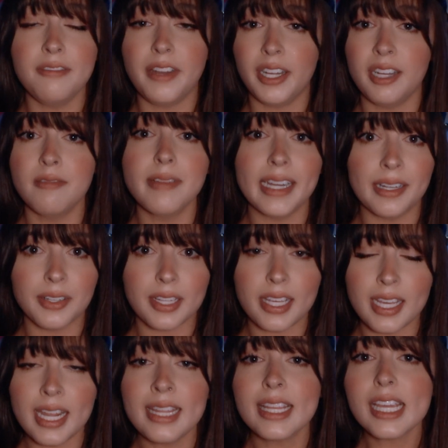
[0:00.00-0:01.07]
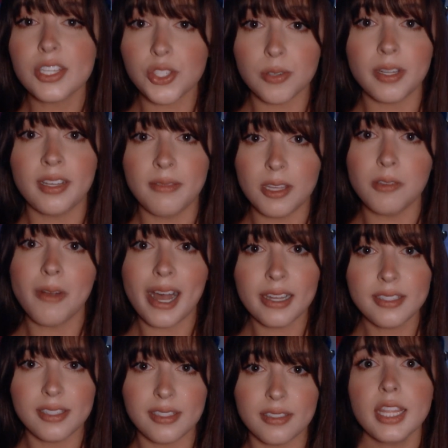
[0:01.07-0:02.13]
very rarely in the history of the US.
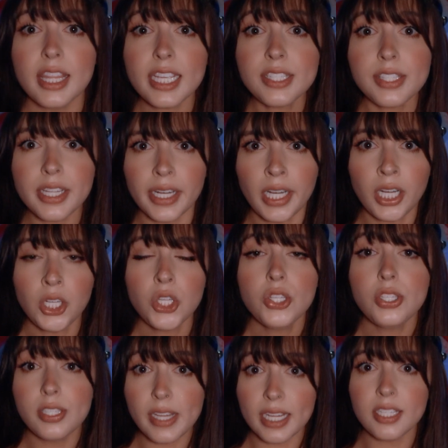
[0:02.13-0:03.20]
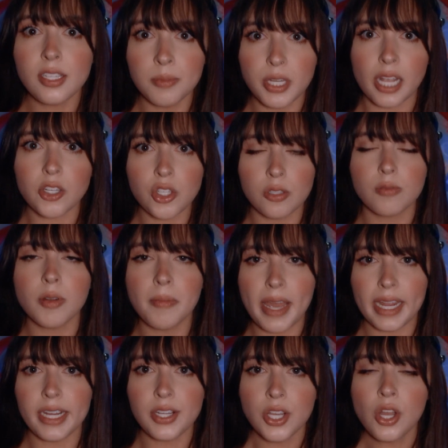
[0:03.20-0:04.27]
This year, 6 objections were
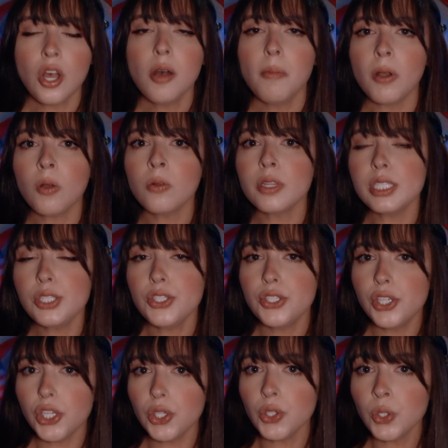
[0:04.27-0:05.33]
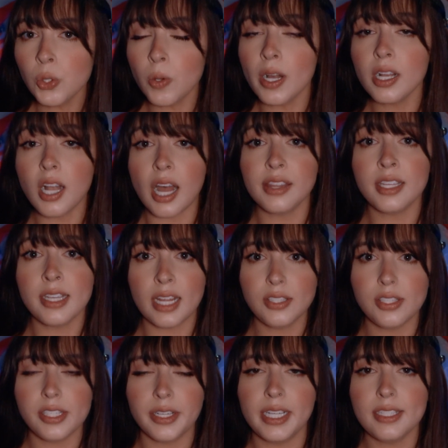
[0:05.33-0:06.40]
made, but only 2 got the
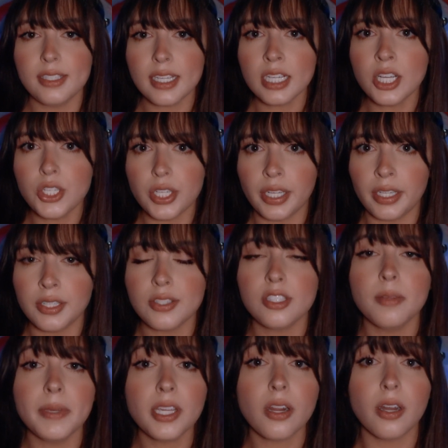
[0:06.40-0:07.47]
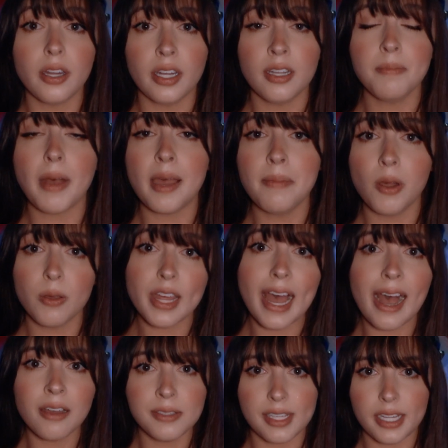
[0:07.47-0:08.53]
necessary signatures to be heard by both
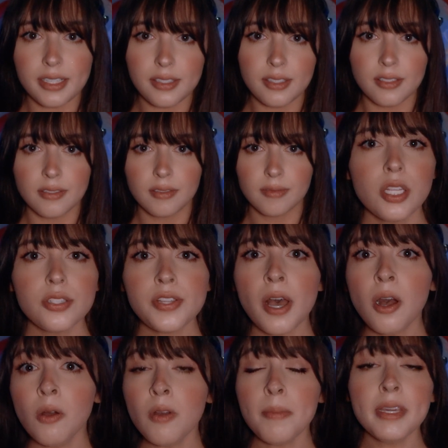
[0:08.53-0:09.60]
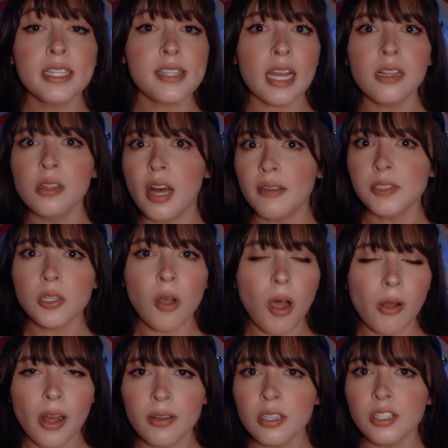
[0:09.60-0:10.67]
houses. So, because I love to
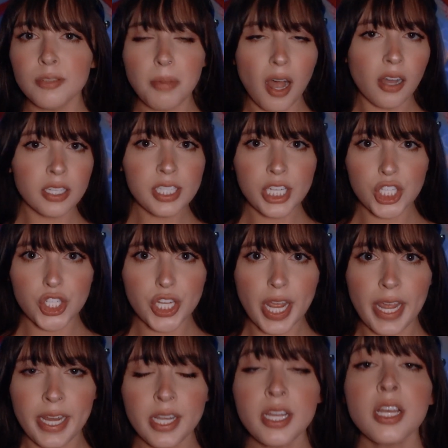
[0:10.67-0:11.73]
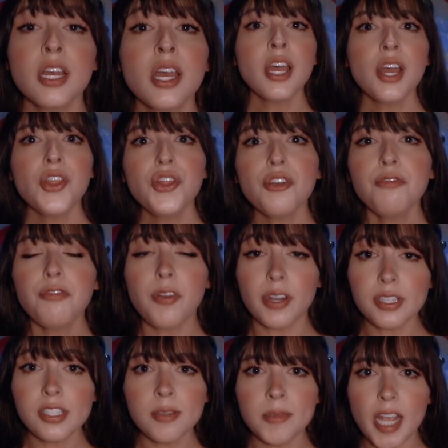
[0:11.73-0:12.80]
call out a good politician, the
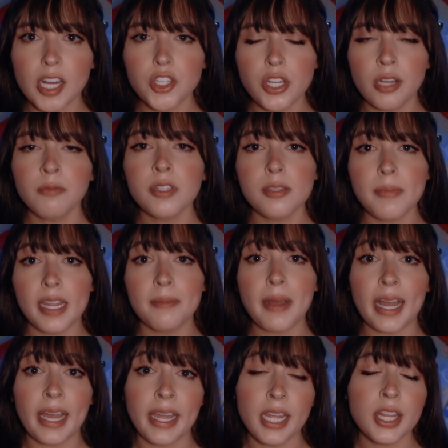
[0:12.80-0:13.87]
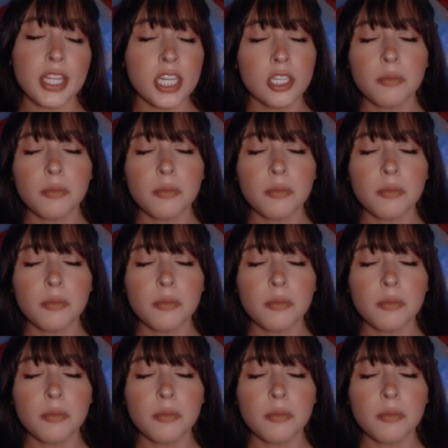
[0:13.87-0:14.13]
first objection was made by the